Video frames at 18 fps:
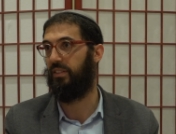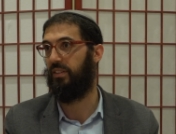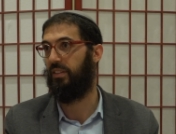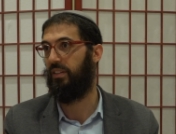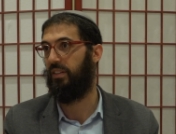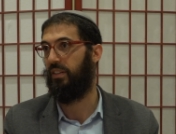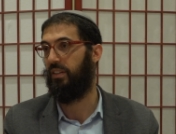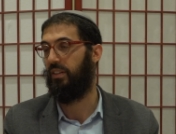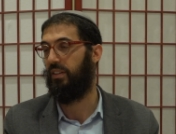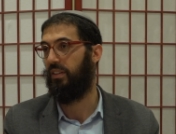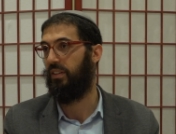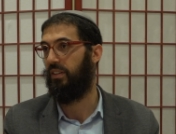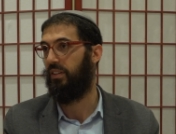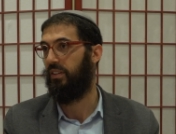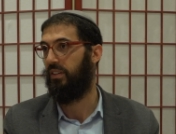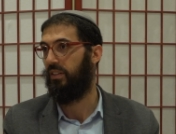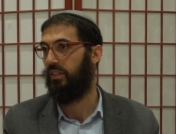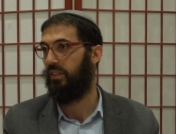And then you also
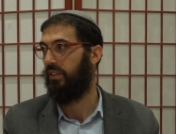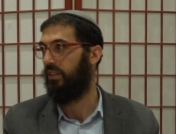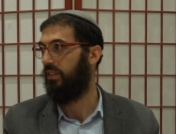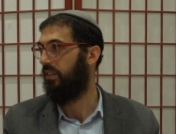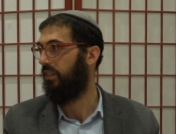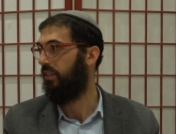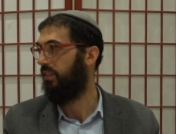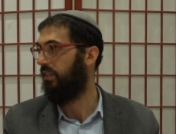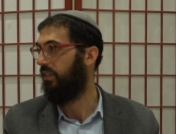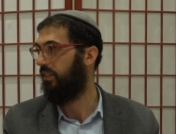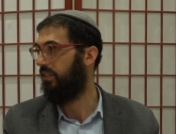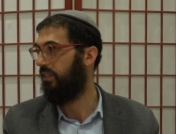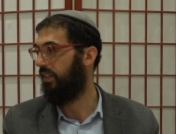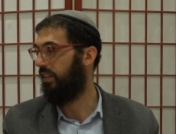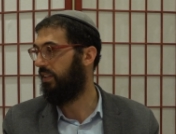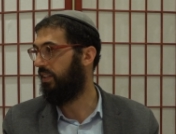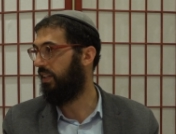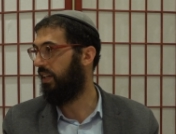have elevation. Of the
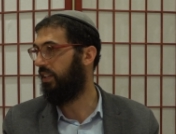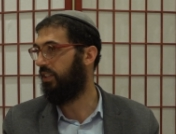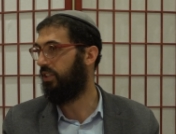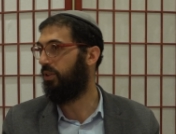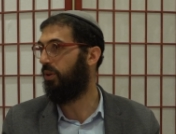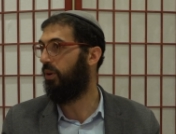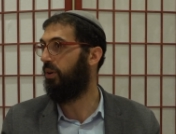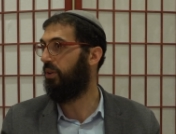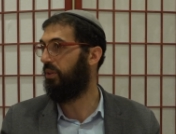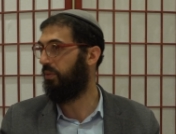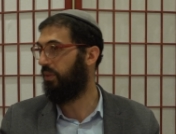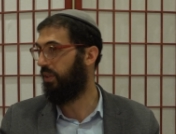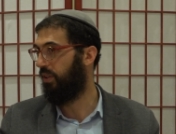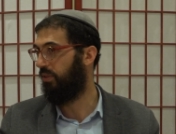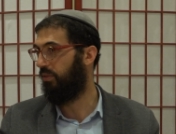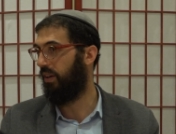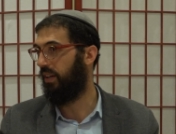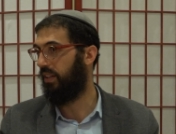idea is to hold it with your
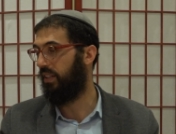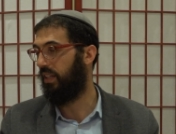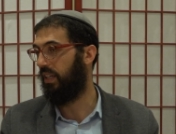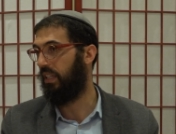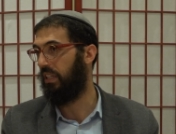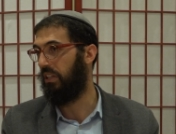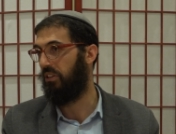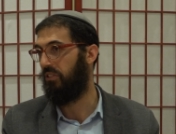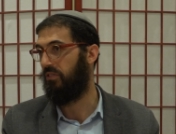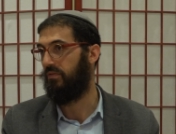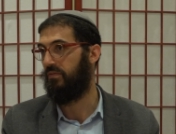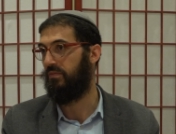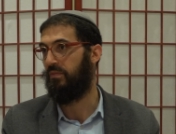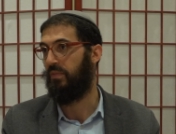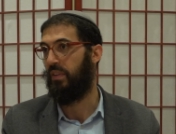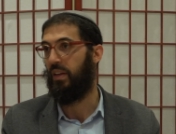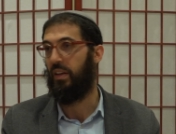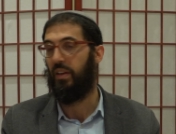mm. right hand. Is there a thing
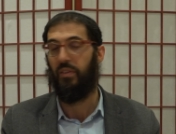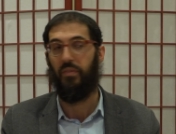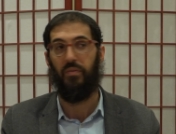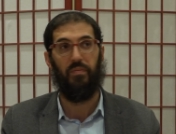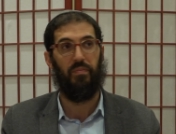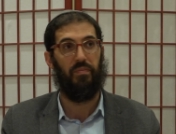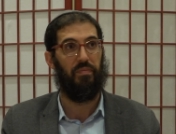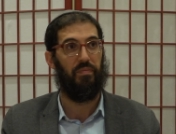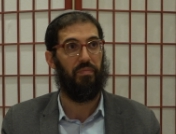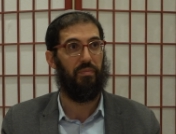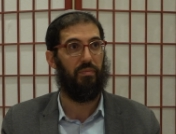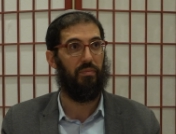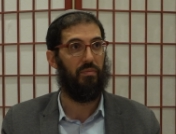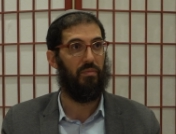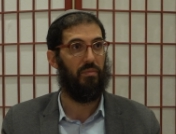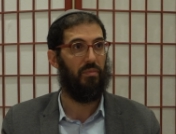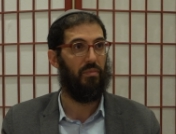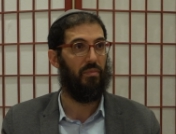about tearing? Is
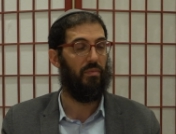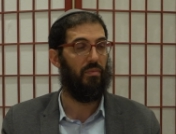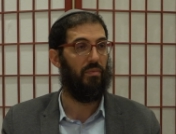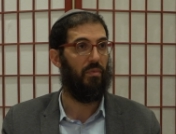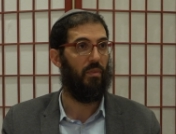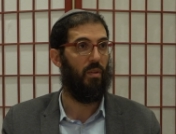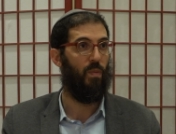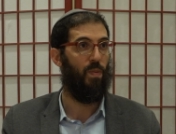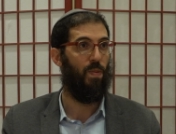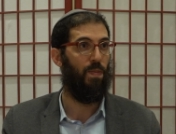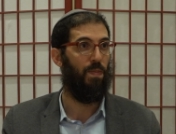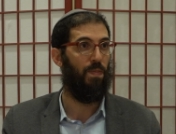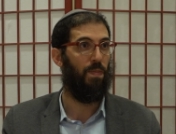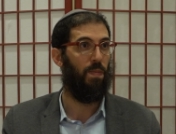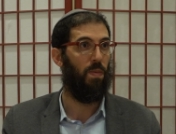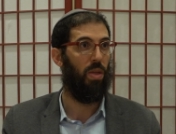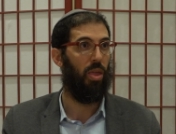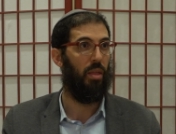it cutting in the midst of
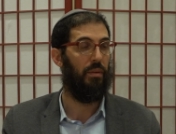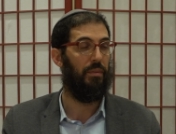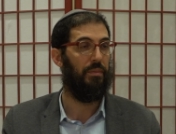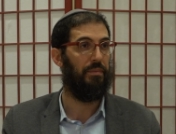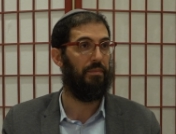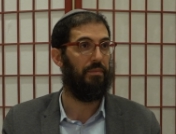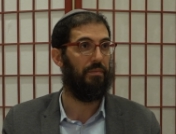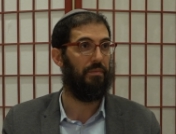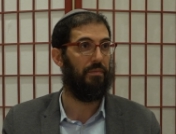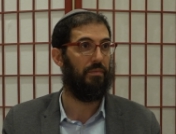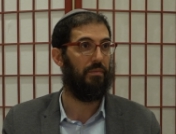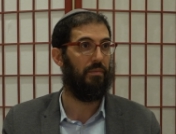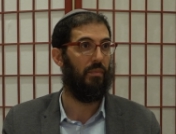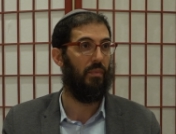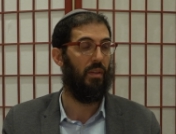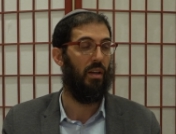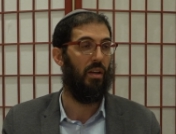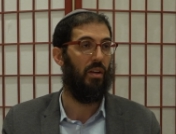cutting the loaf?
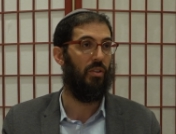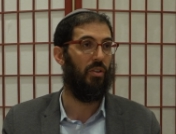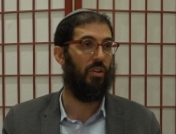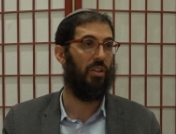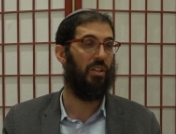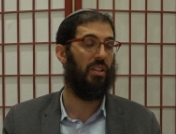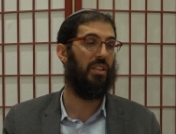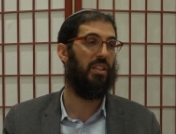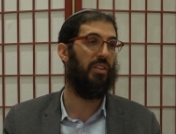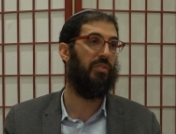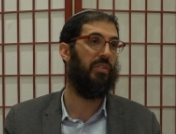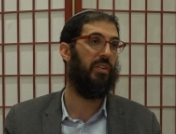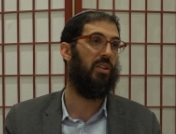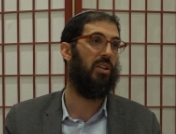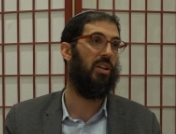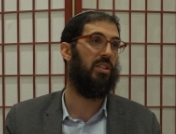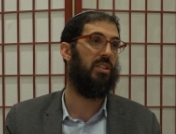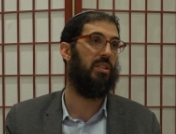The there, are different
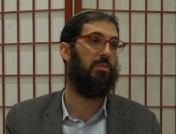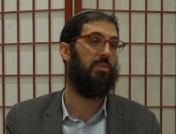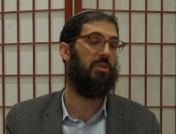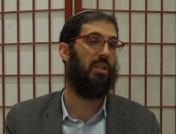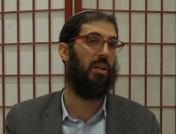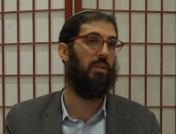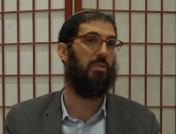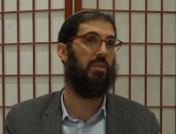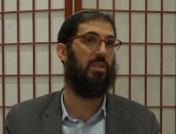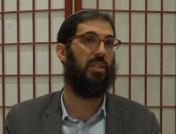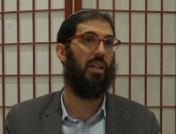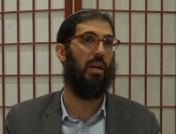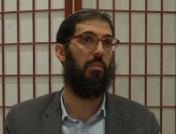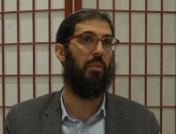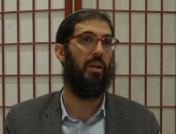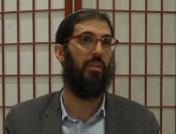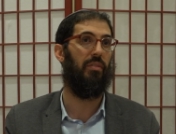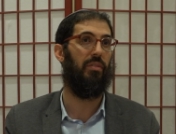customs. Some, some, some
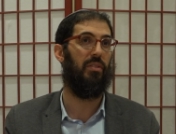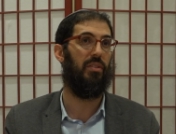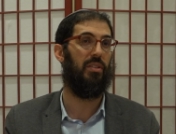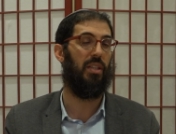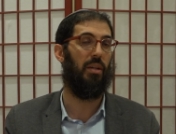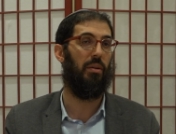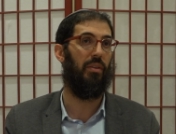have some